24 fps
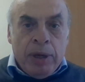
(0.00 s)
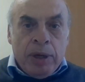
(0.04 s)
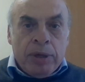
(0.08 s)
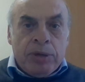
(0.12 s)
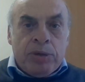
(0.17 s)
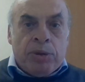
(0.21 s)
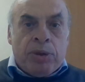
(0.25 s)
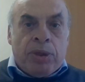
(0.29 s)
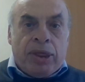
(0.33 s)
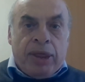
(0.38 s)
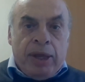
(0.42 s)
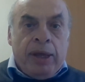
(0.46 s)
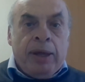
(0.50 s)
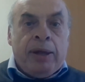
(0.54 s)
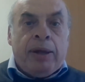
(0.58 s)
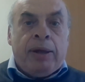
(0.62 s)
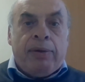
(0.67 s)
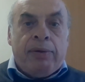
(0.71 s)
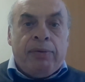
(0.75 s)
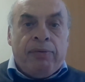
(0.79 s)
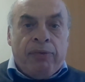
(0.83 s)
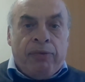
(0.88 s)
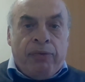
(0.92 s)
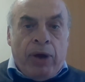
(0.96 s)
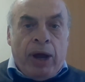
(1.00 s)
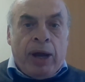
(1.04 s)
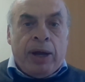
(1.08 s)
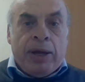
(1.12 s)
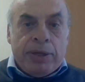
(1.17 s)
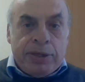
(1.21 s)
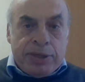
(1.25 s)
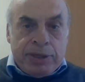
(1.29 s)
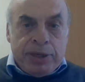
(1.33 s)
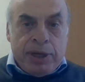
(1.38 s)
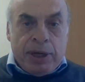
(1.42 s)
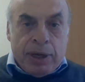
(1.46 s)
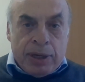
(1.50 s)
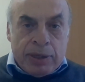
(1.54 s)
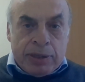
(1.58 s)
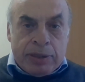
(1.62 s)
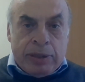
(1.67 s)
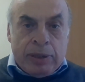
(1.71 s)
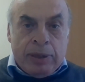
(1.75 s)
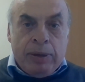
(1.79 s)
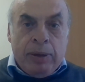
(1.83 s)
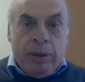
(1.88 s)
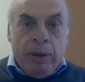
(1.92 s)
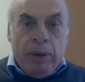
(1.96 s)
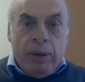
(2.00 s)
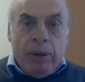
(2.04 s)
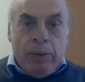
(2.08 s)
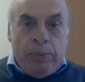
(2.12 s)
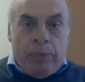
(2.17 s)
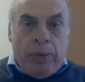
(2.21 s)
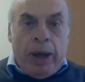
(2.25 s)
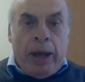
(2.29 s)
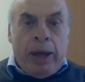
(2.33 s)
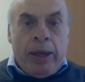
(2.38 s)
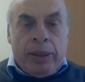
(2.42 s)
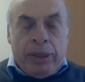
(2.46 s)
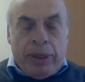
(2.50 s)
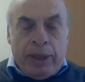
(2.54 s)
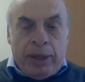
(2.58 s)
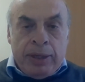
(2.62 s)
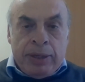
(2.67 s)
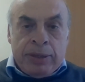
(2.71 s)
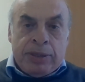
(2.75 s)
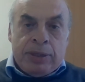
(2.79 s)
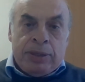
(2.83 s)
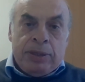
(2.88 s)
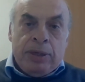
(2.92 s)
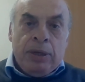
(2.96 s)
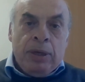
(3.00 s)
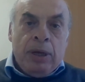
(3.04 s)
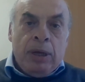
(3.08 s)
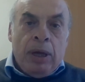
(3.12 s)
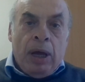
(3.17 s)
should think very seriously where these